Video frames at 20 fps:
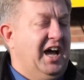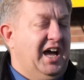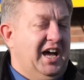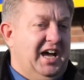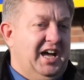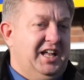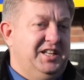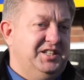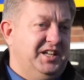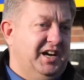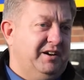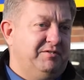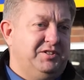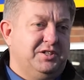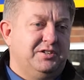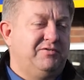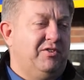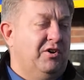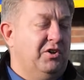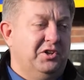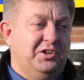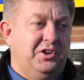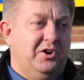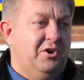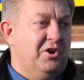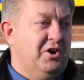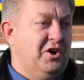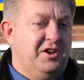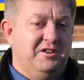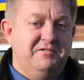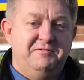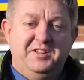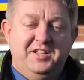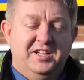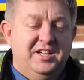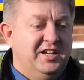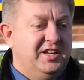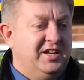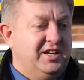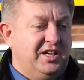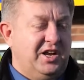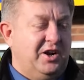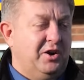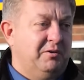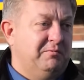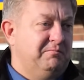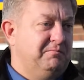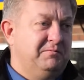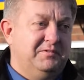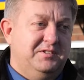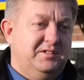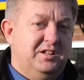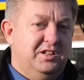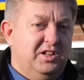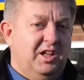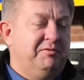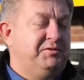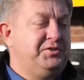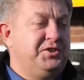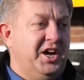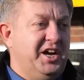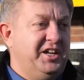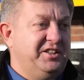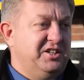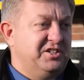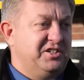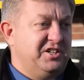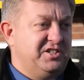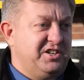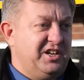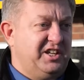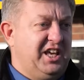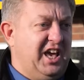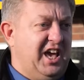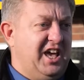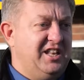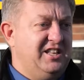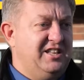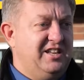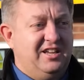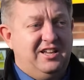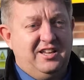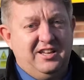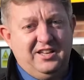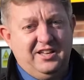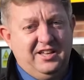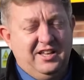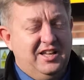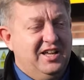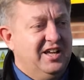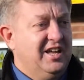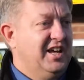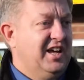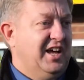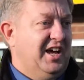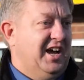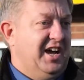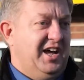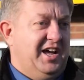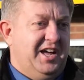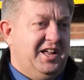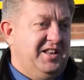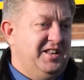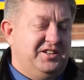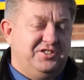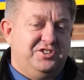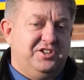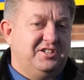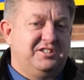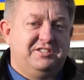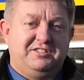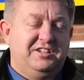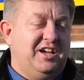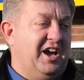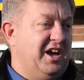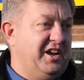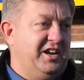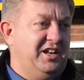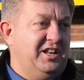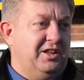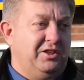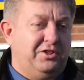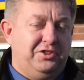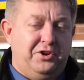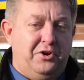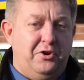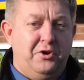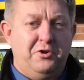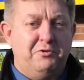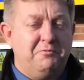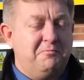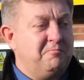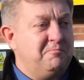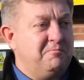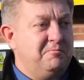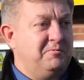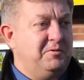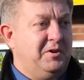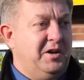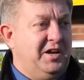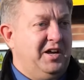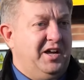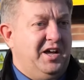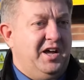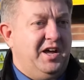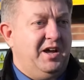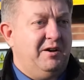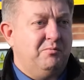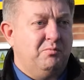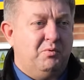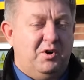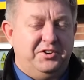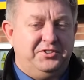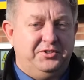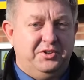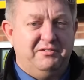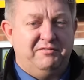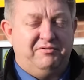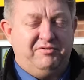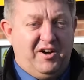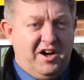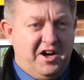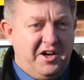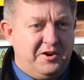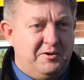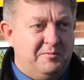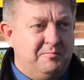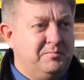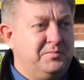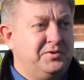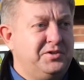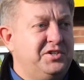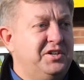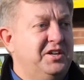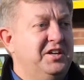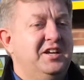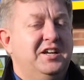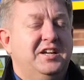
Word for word: and I've just followed it on. You know, loved tractors as a kid and just carried it through. Uh, worked on farms,